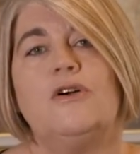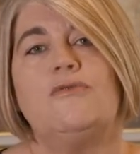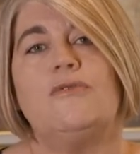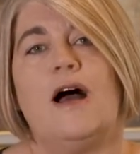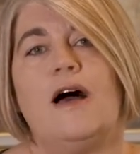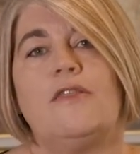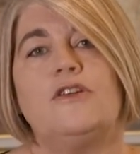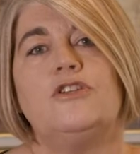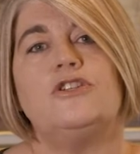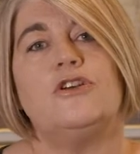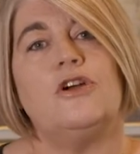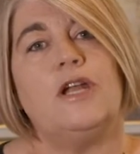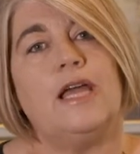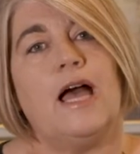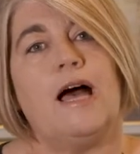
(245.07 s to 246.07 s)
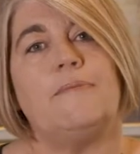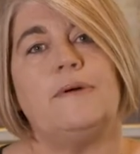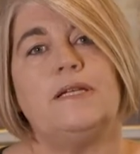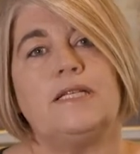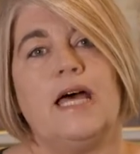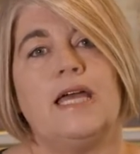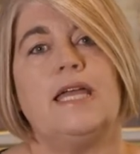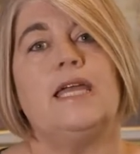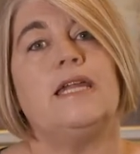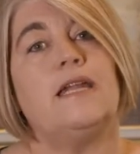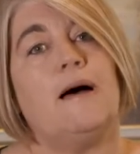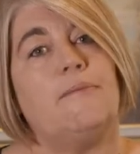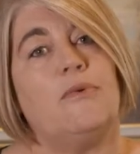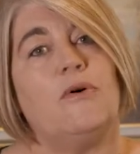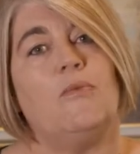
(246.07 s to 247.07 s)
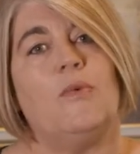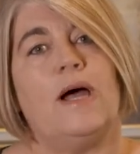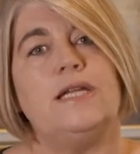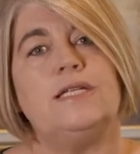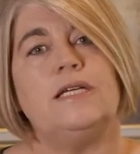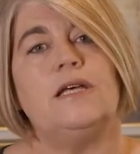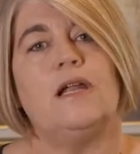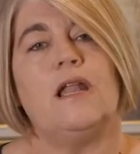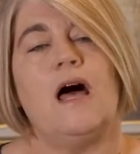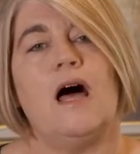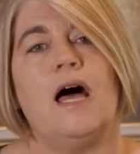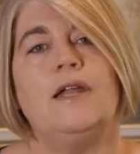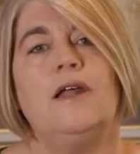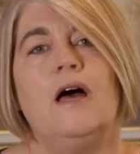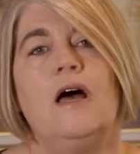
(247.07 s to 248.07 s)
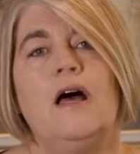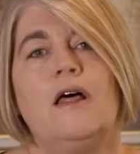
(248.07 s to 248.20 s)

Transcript: Rather than turning up and taking a number and waiting in line,